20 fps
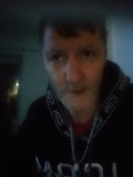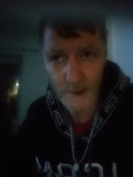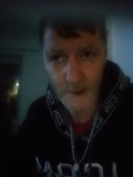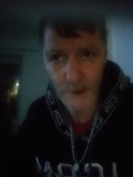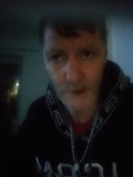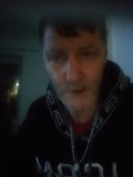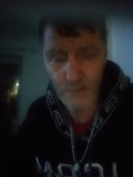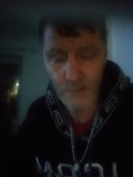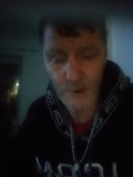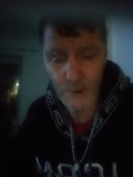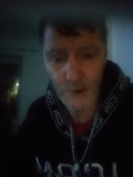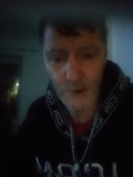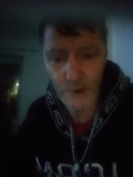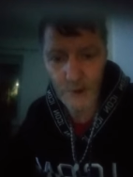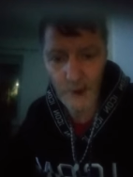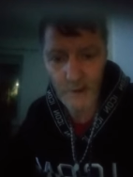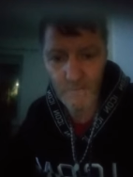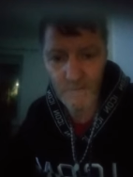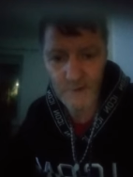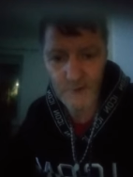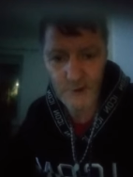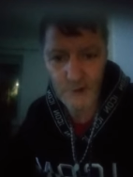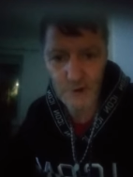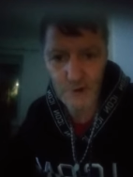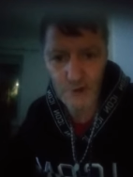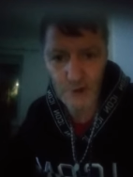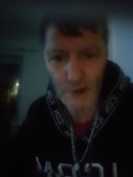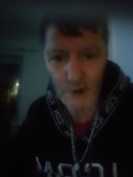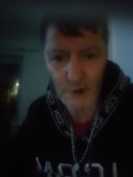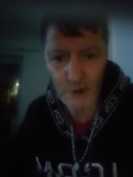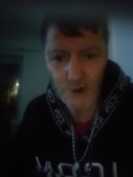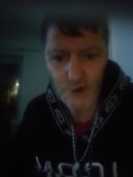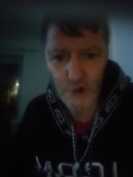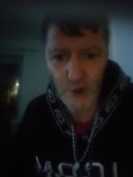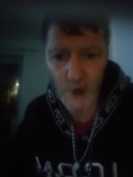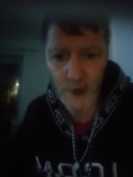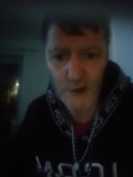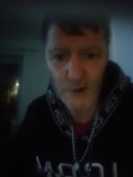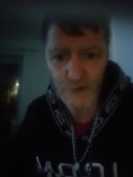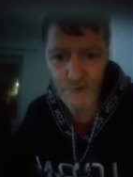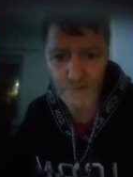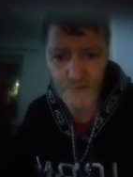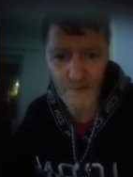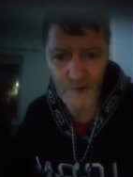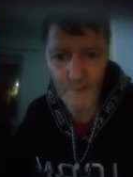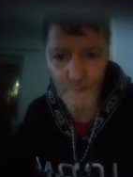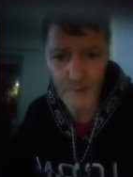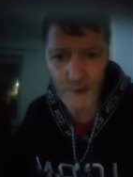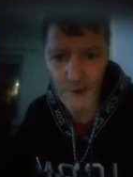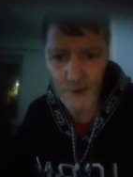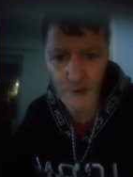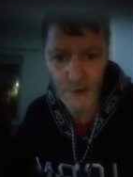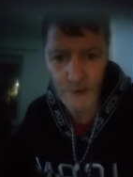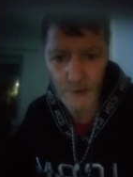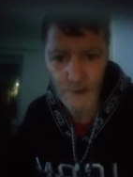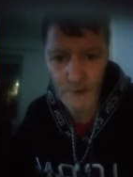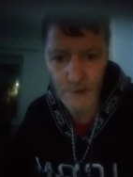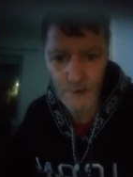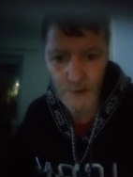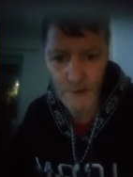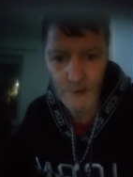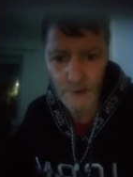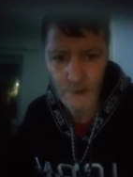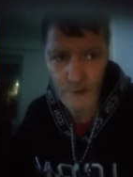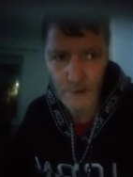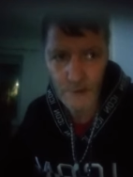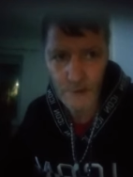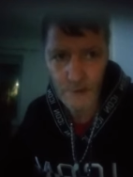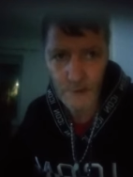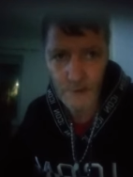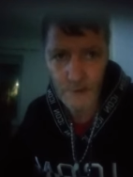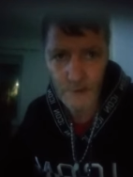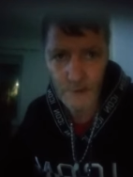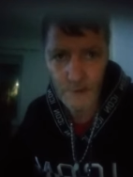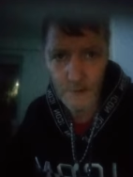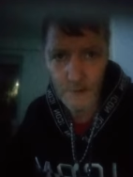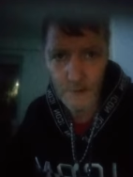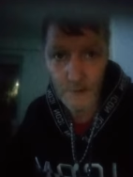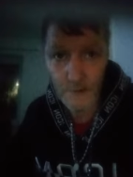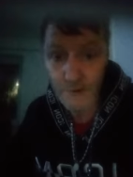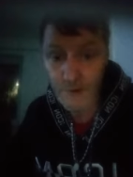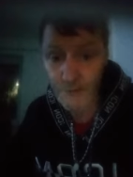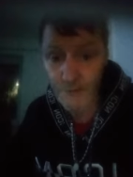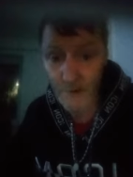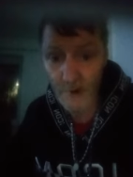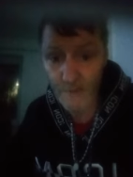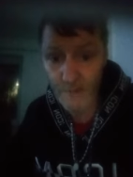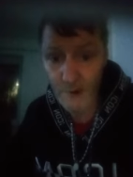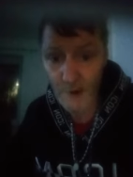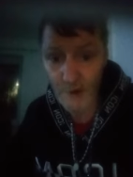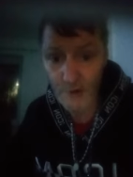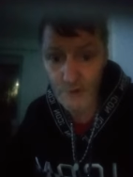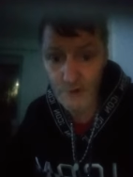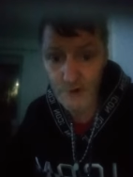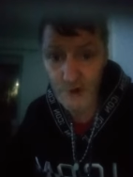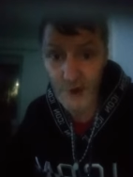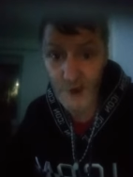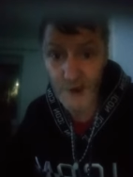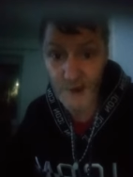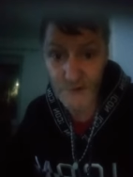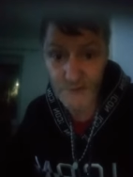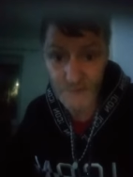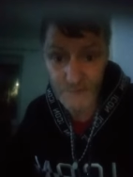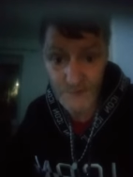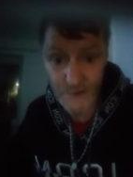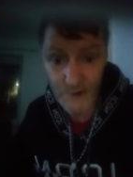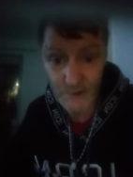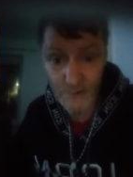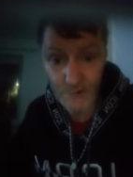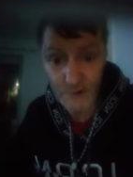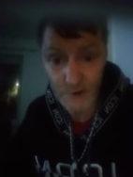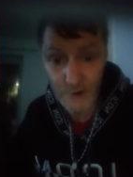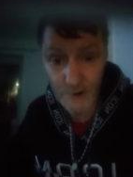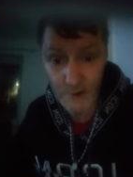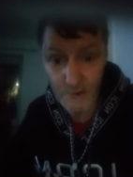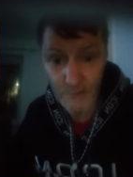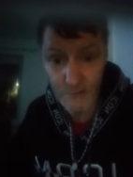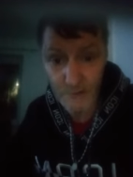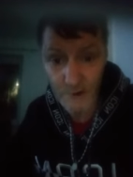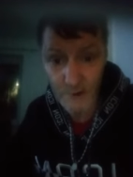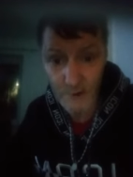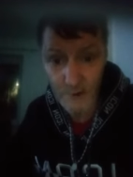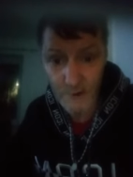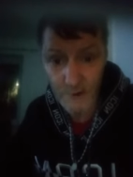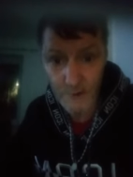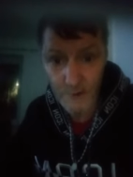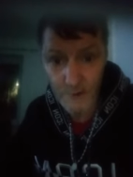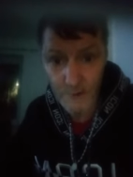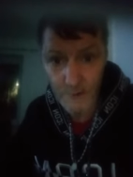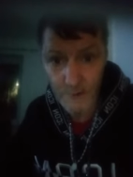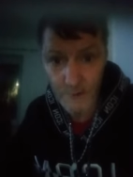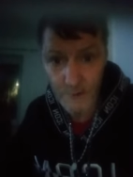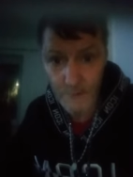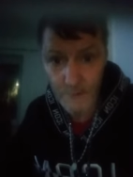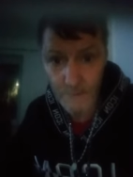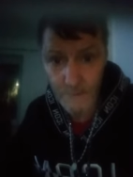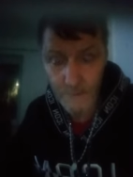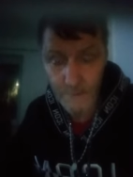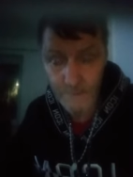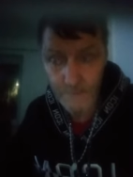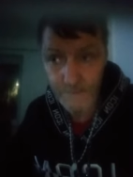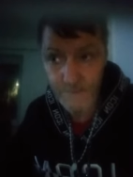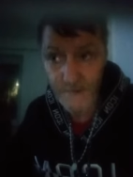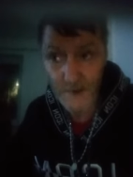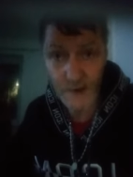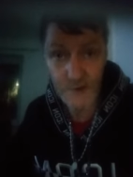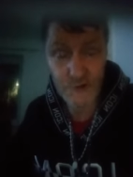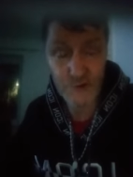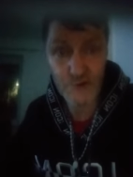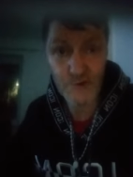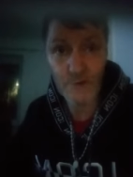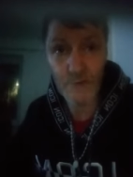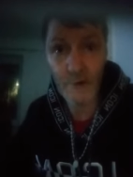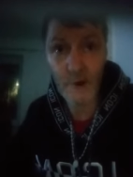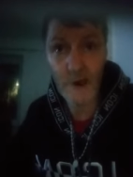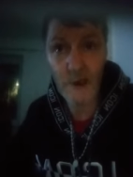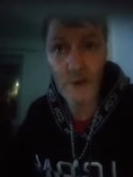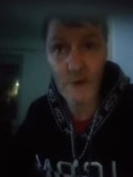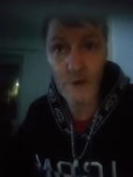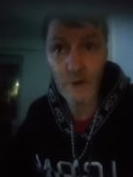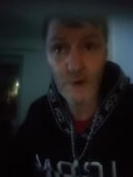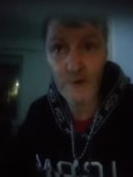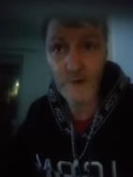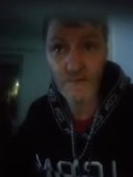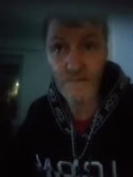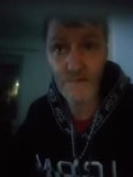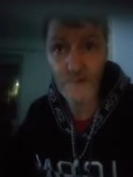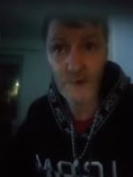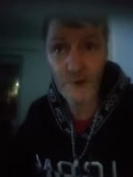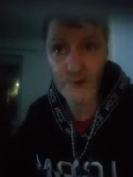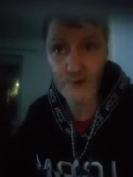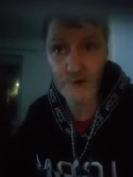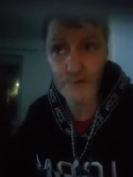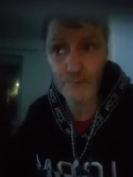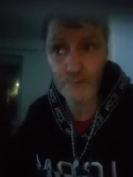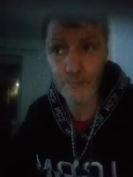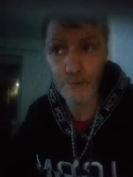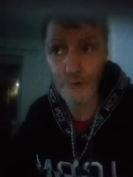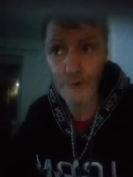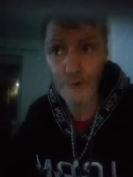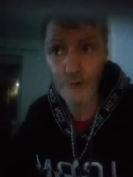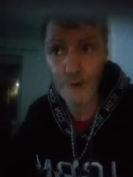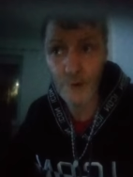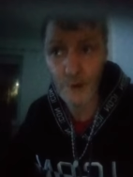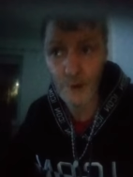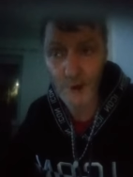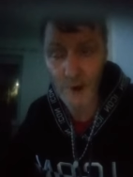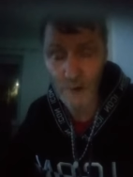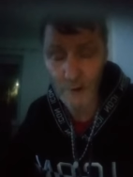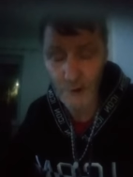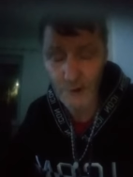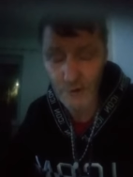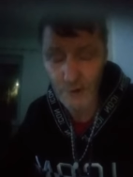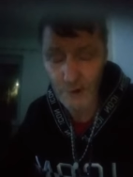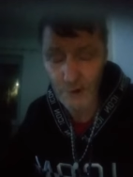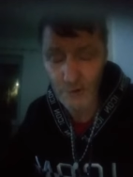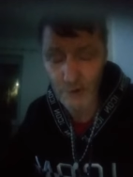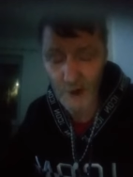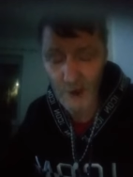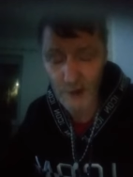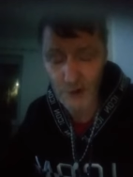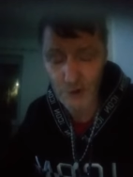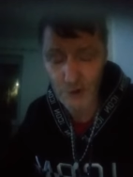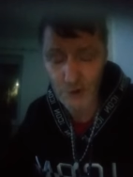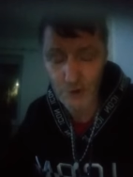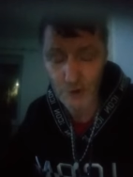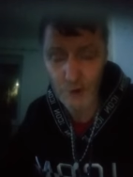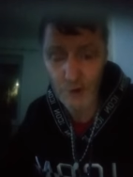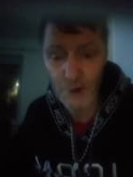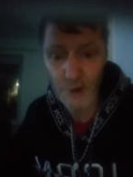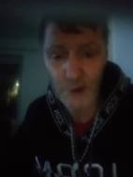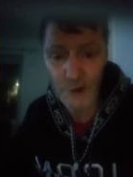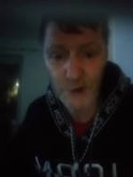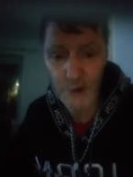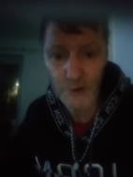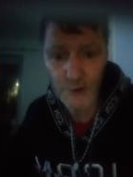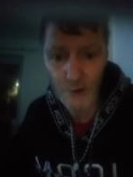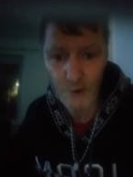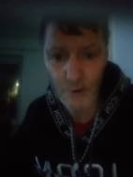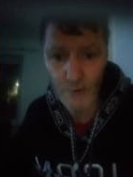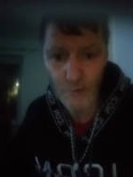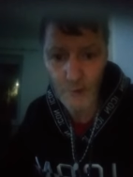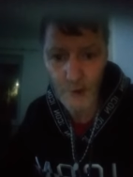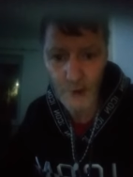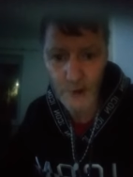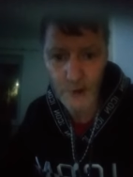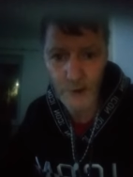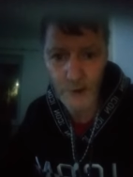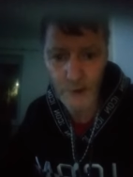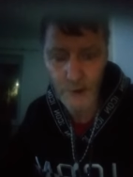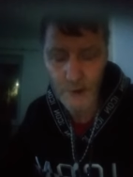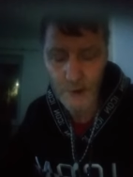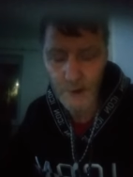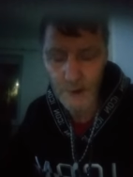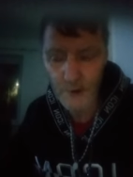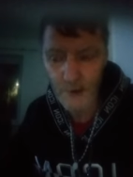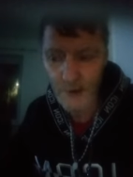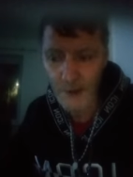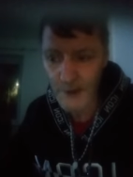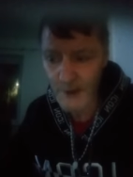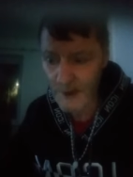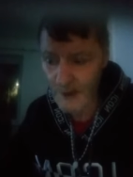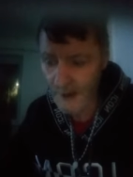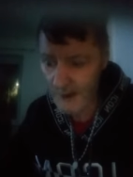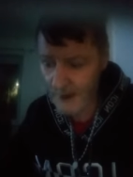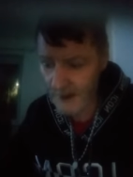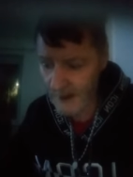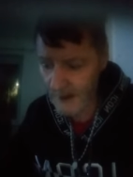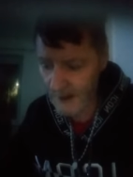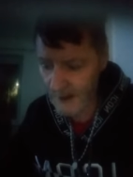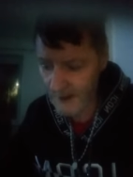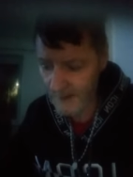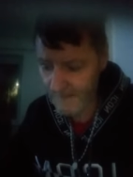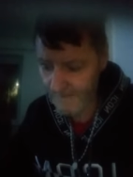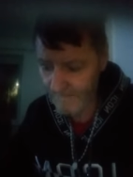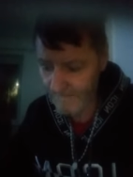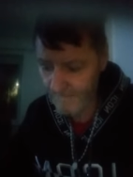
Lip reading: In a week, everything's going to change for me. It's probably going to change for you too. That's the way life is, but I know a direction I need to go in. If